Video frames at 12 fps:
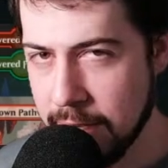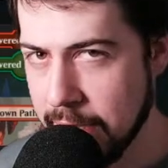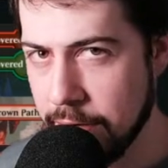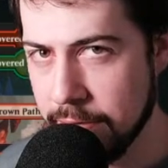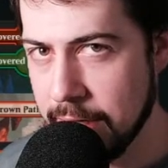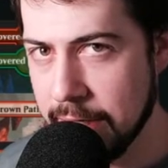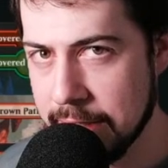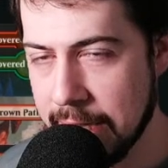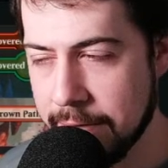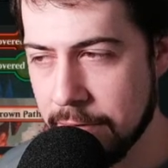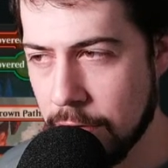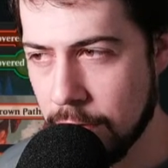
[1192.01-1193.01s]
I don't think they
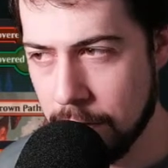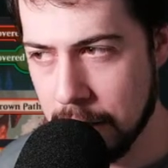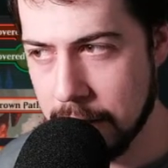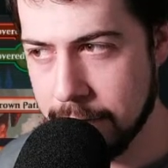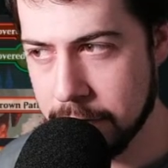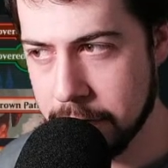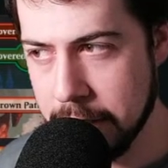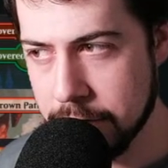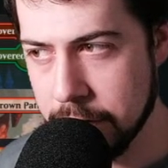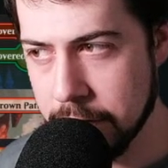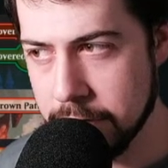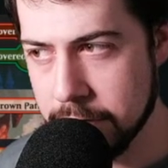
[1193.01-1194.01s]
have a whole lot of
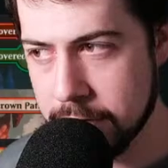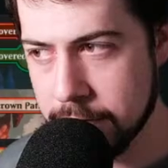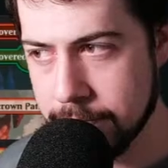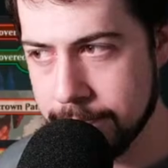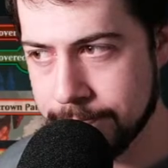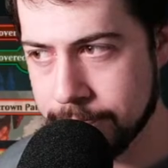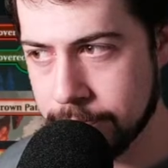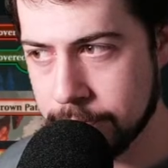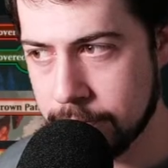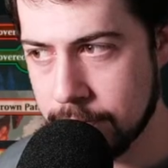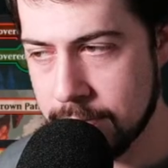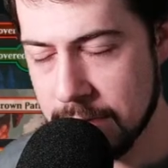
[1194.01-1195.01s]
creatures
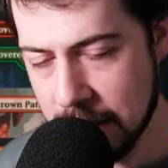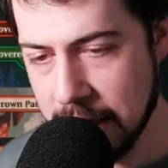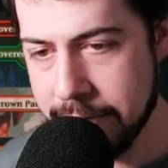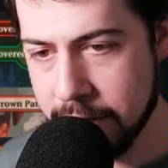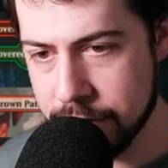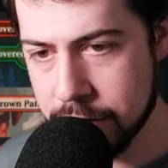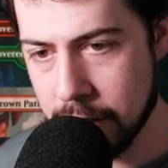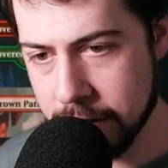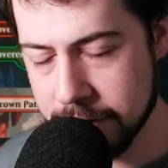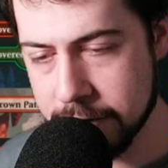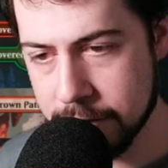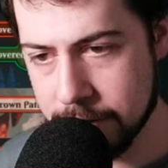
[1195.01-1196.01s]
in the
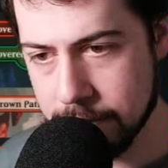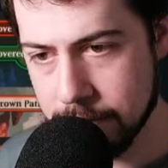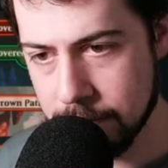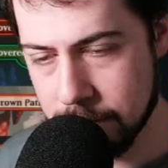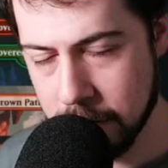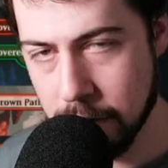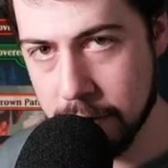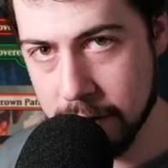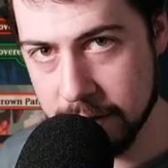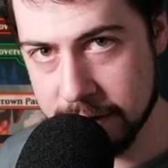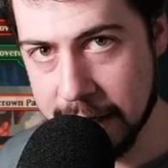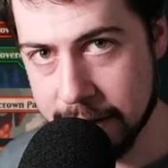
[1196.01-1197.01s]
Shark's
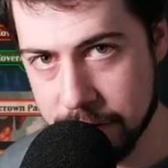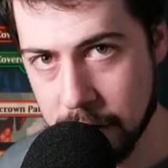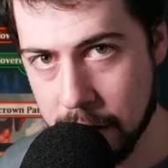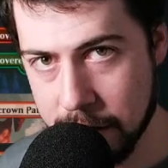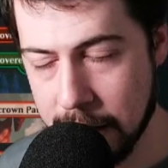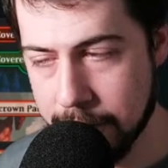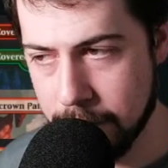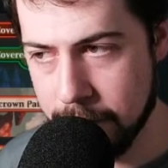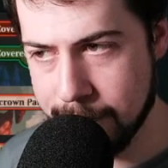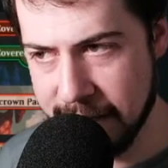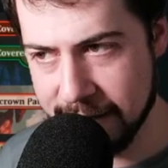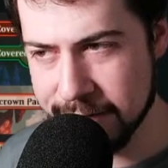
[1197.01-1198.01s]
tokens that Shark
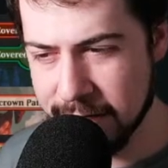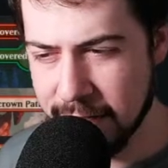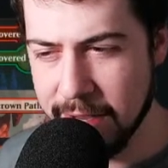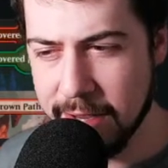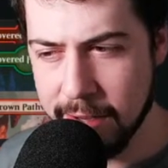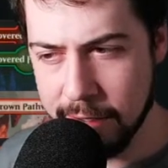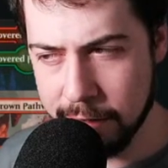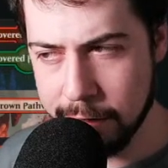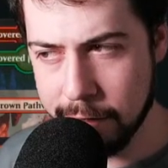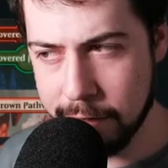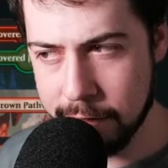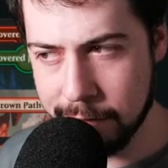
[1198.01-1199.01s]
Typhoon makes
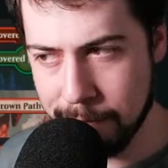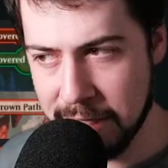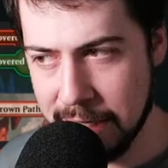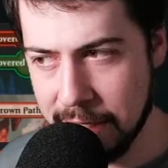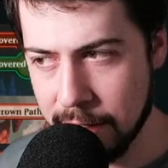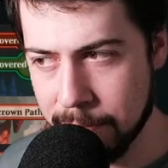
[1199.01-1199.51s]
could be